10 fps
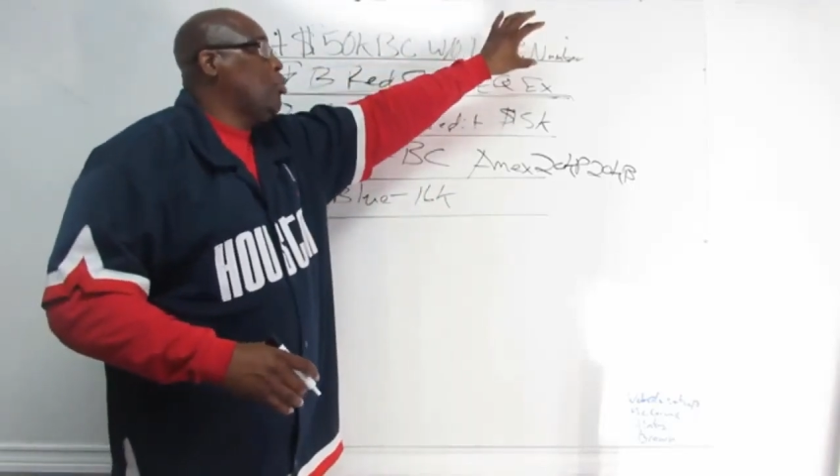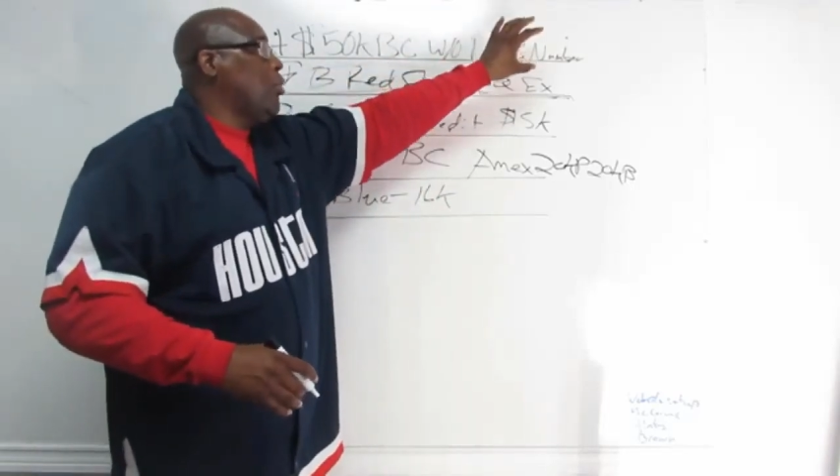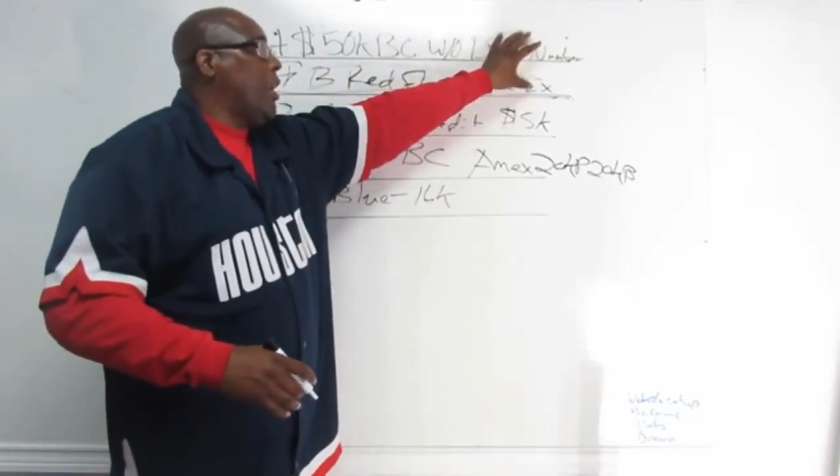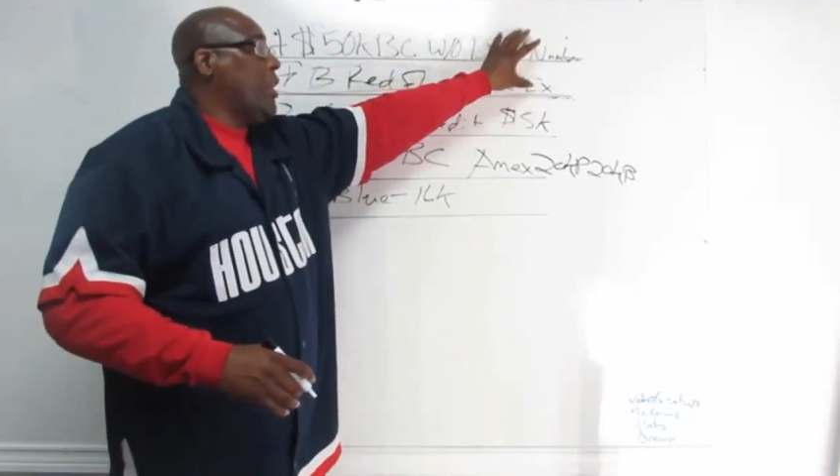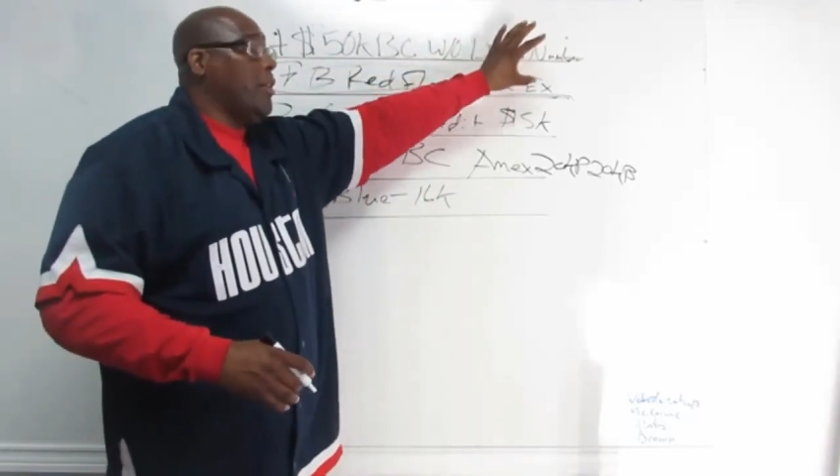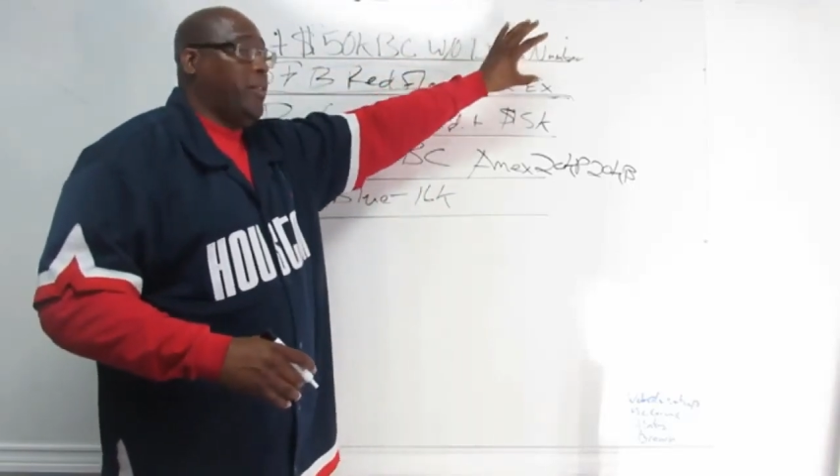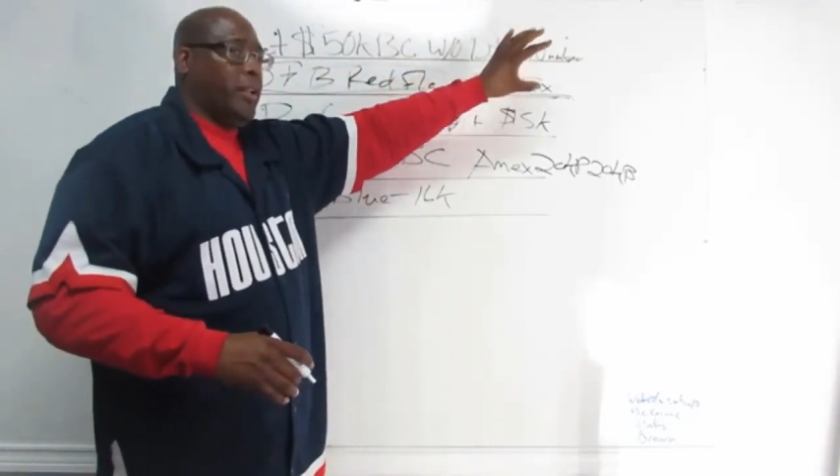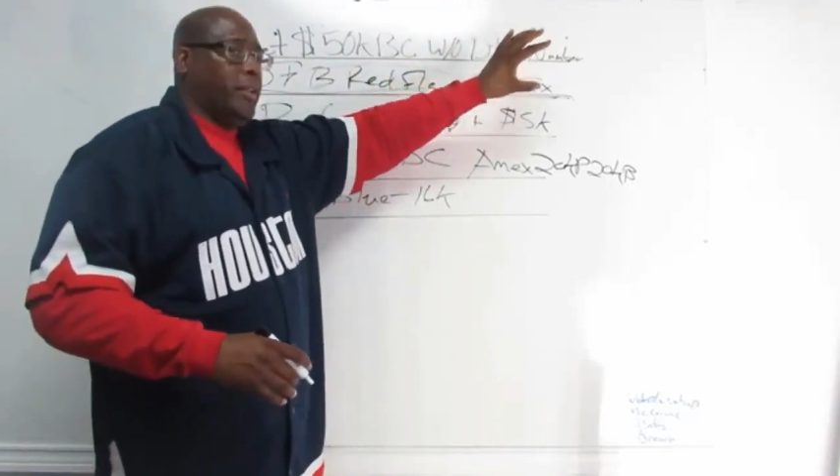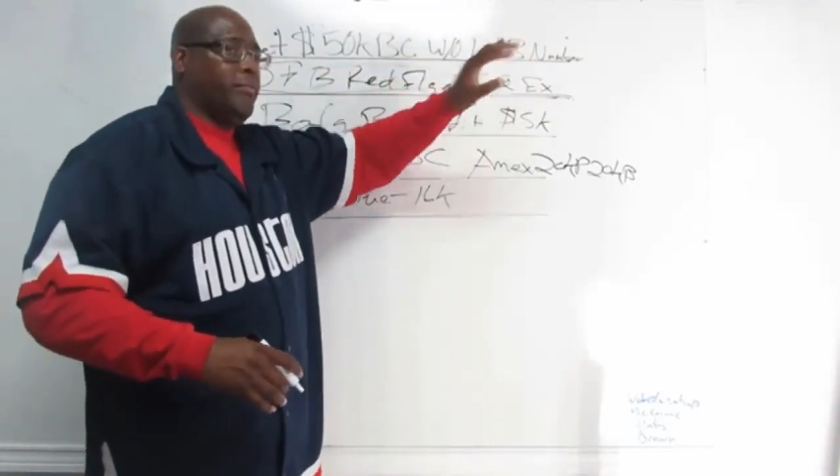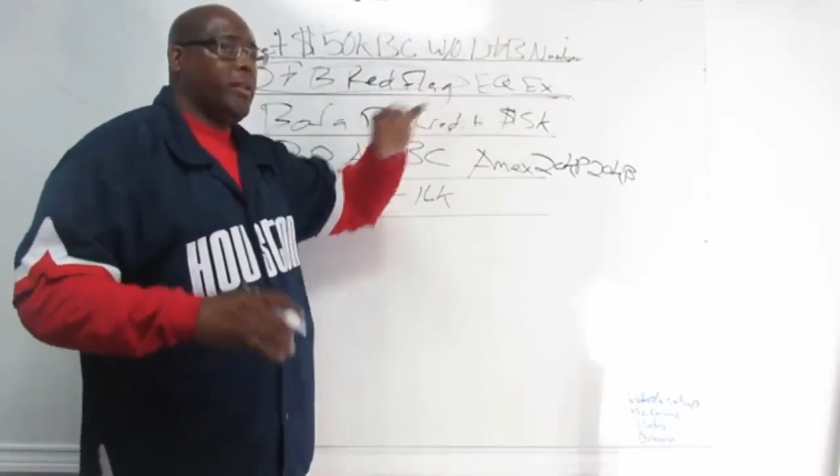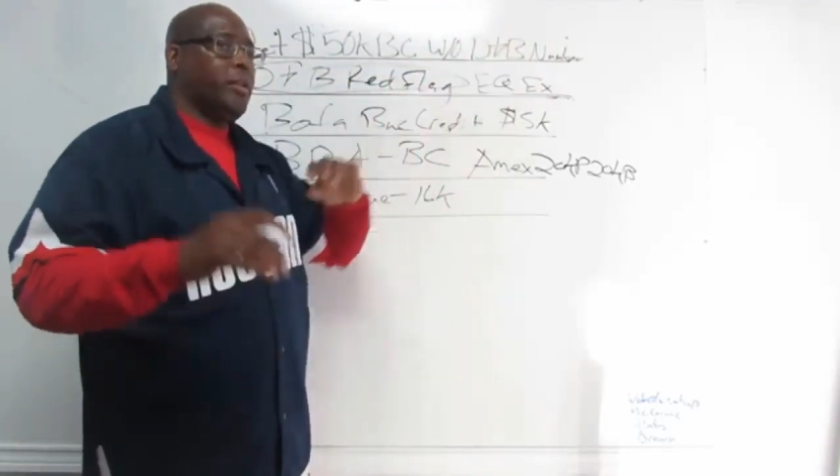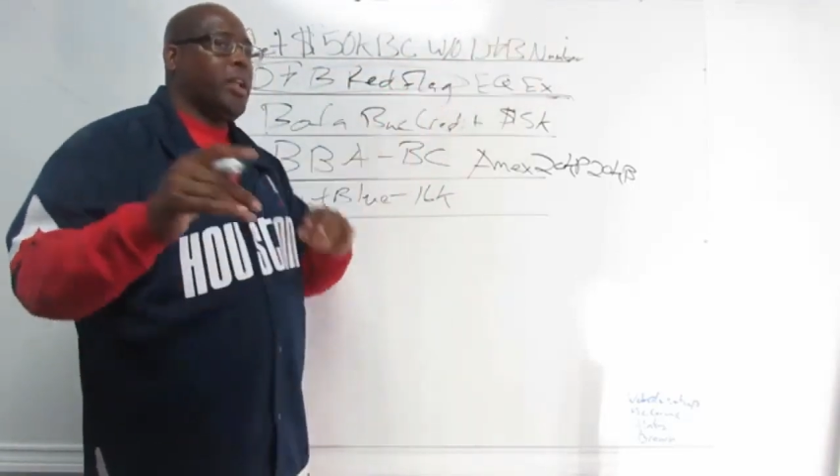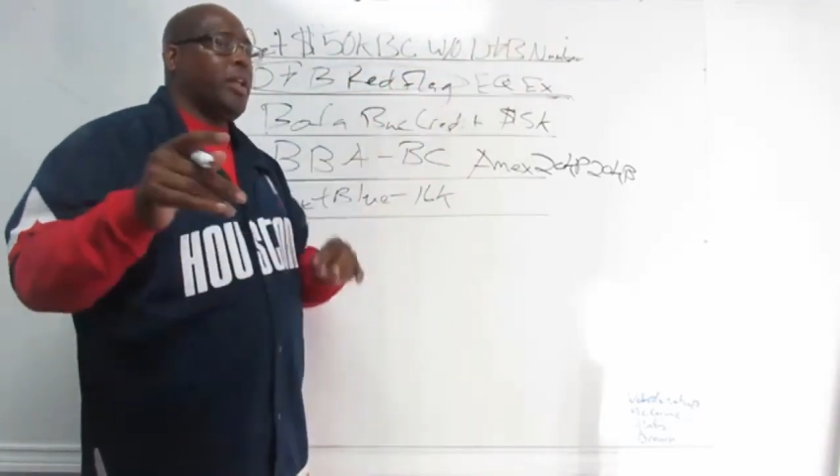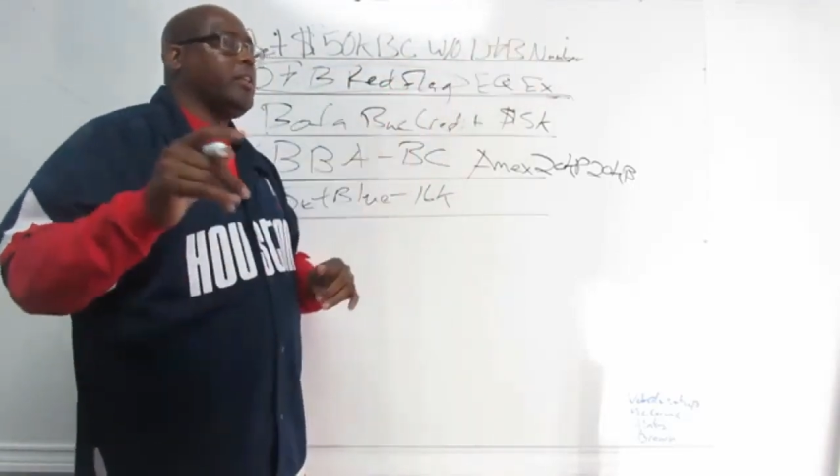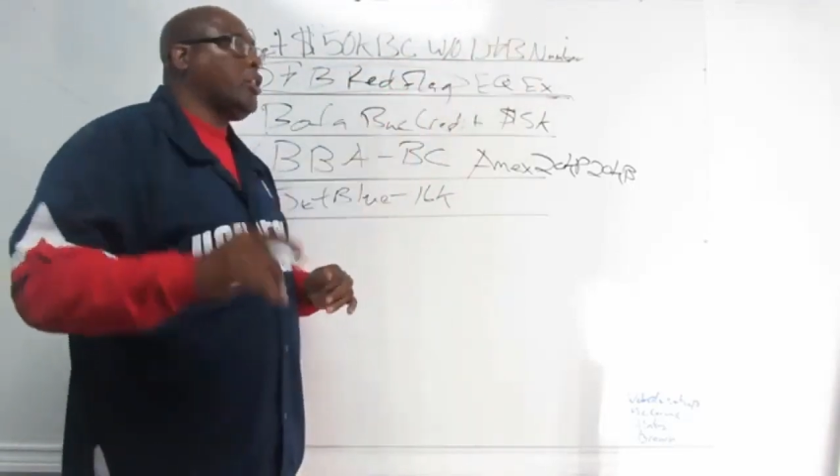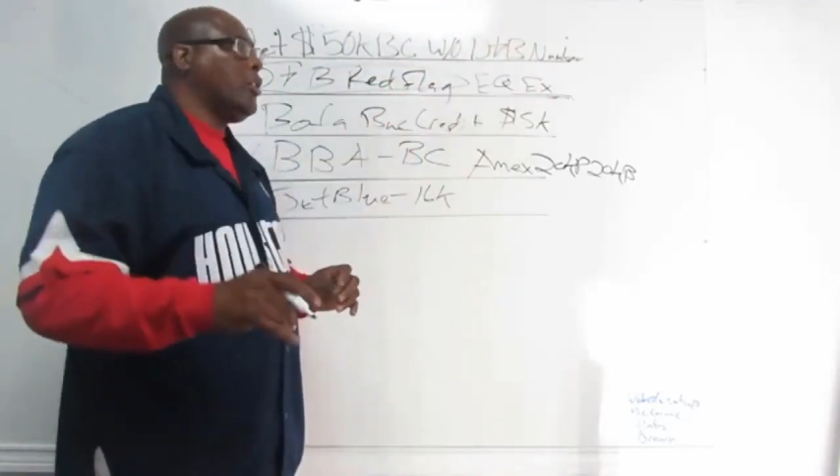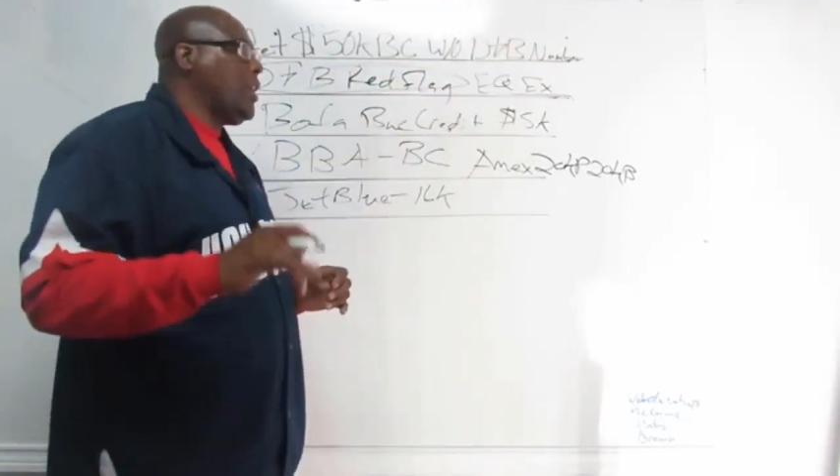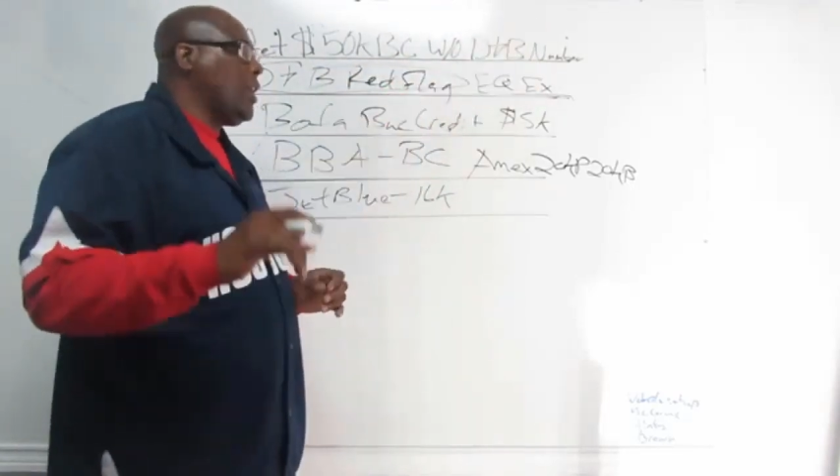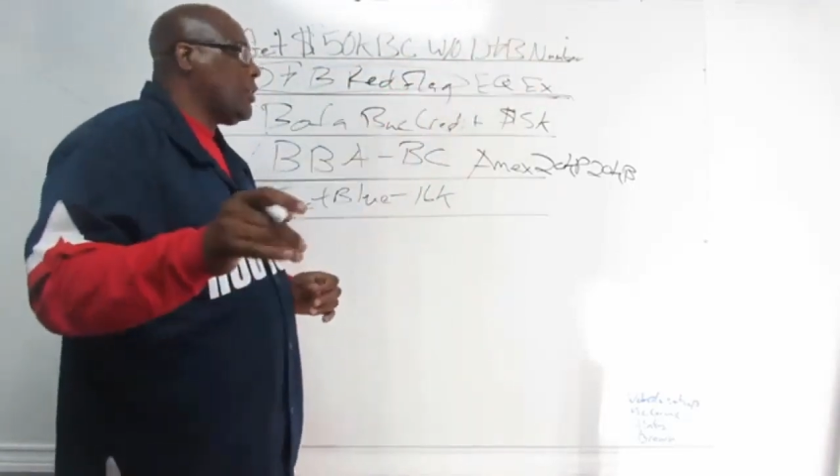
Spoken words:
relevant. Okay, so